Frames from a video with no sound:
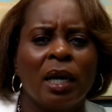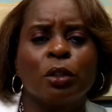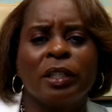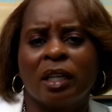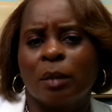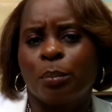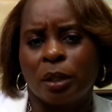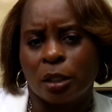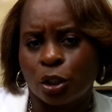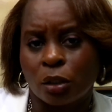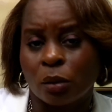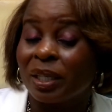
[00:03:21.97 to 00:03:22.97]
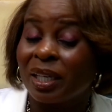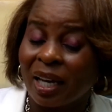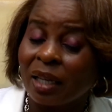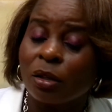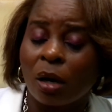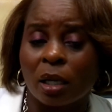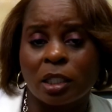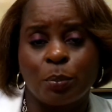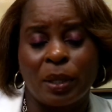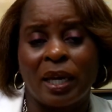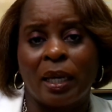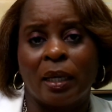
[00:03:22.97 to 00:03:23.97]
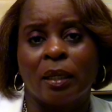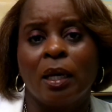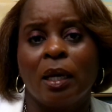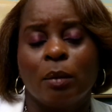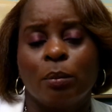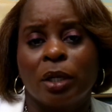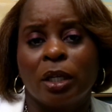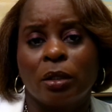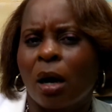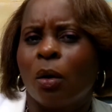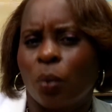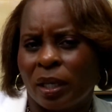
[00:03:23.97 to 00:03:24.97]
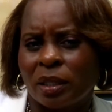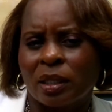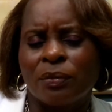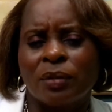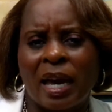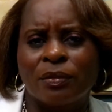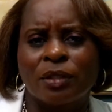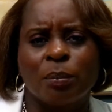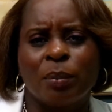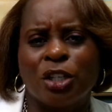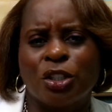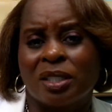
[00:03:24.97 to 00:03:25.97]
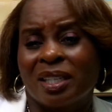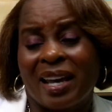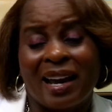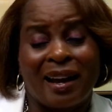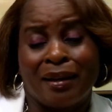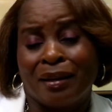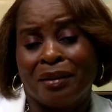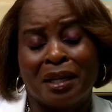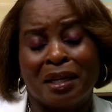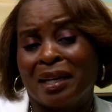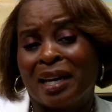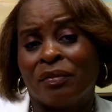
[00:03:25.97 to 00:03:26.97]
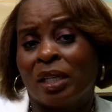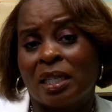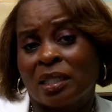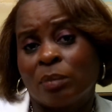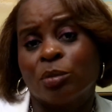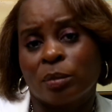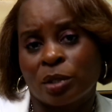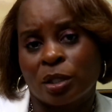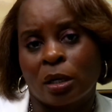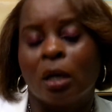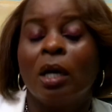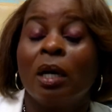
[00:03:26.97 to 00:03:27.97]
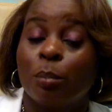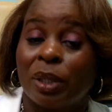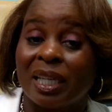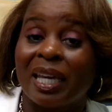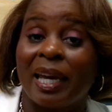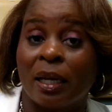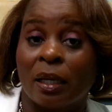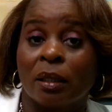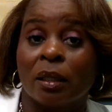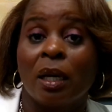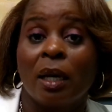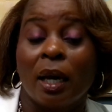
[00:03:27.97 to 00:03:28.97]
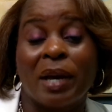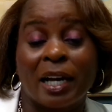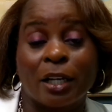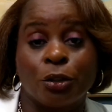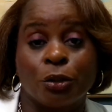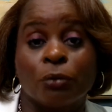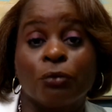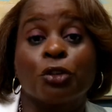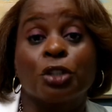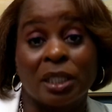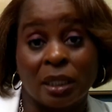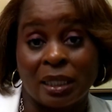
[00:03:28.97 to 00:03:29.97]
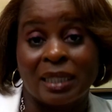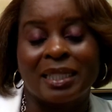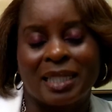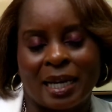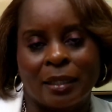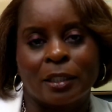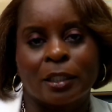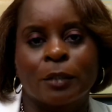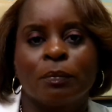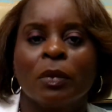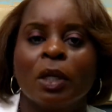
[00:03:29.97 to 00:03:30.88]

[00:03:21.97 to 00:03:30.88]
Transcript: building up in the tube, it can cause pain, but always. I've had some patients that had it and they didn't have any symptoms at all, but it can impact your fertility status.